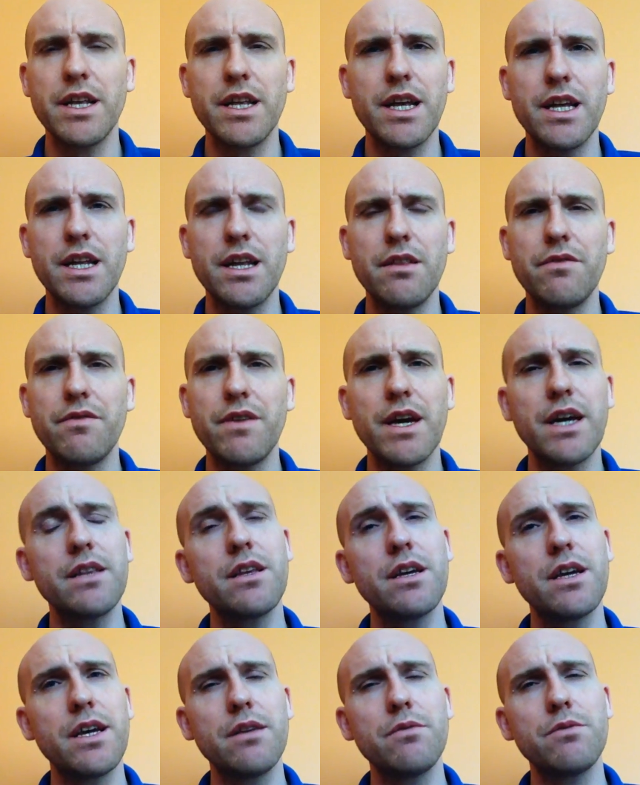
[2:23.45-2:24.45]
And the fact
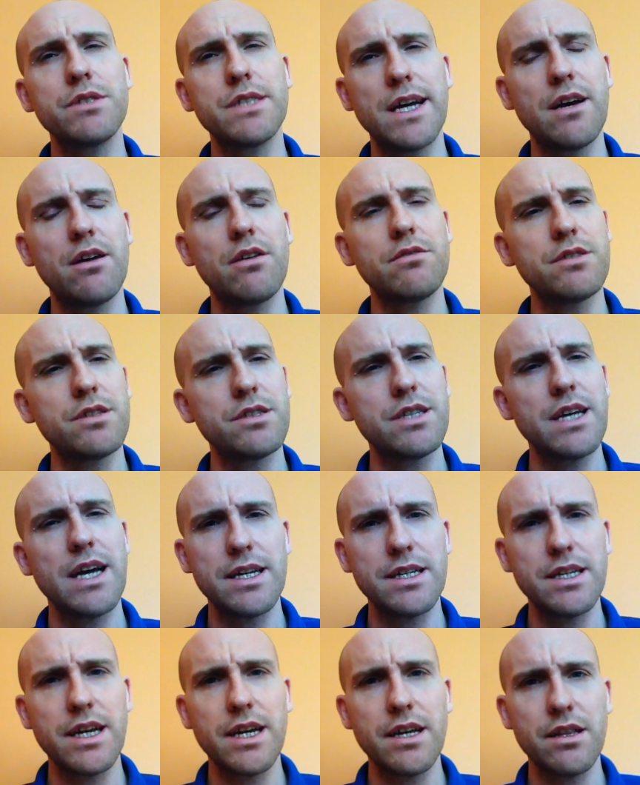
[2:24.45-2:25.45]
that he was out on the
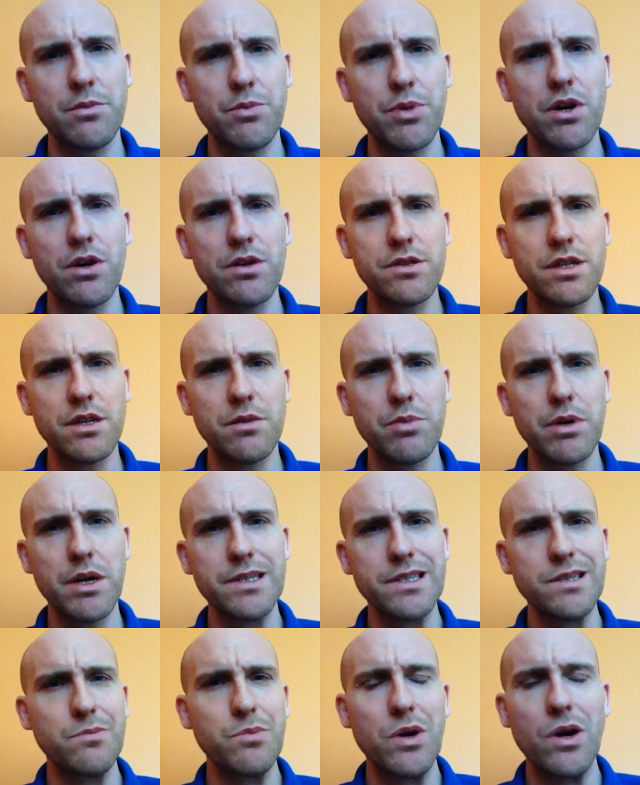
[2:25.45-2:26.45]
Saturday at the party at
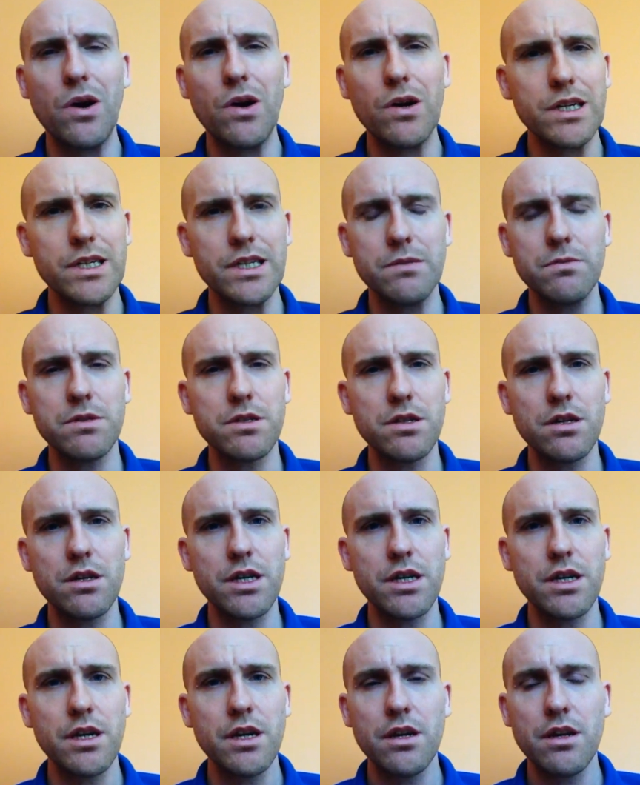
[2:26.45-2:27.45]
Paisley Park and he was
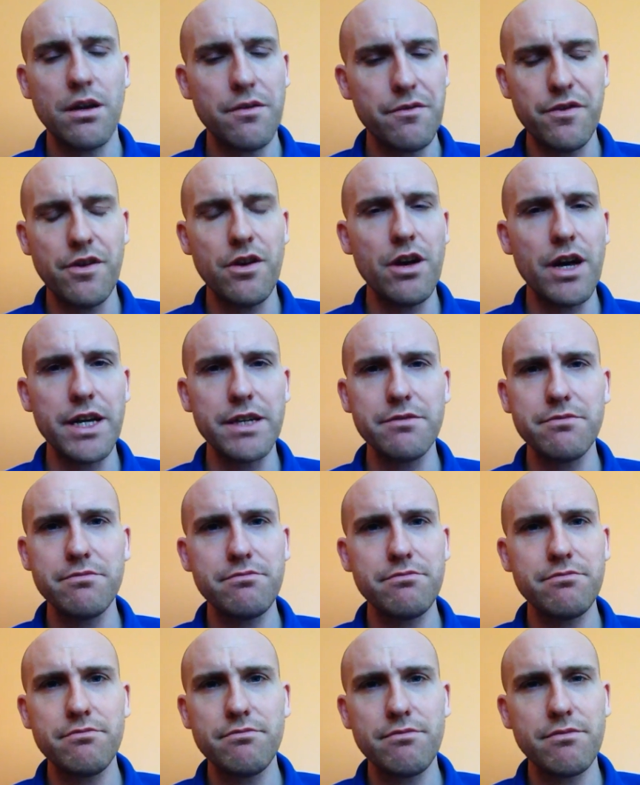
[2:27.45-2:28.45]
like, I'm fine,
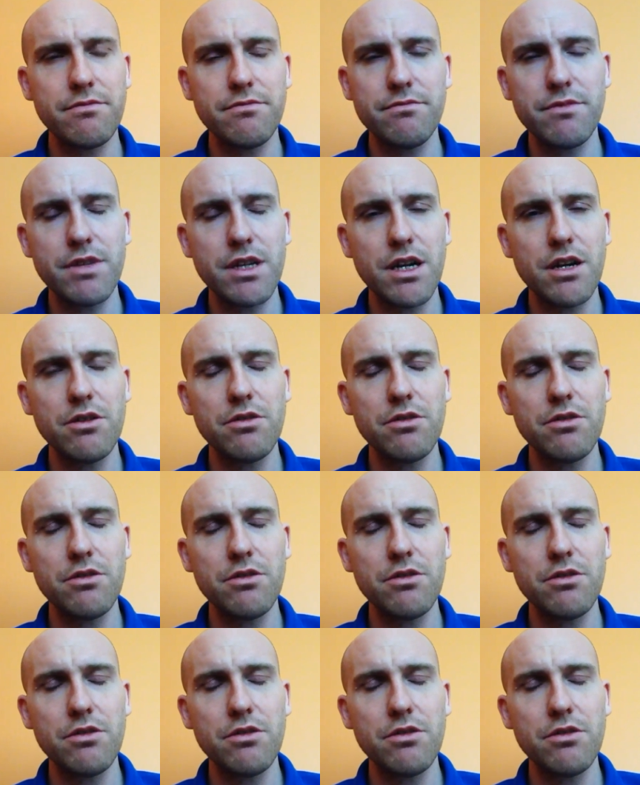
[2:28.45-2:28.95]
it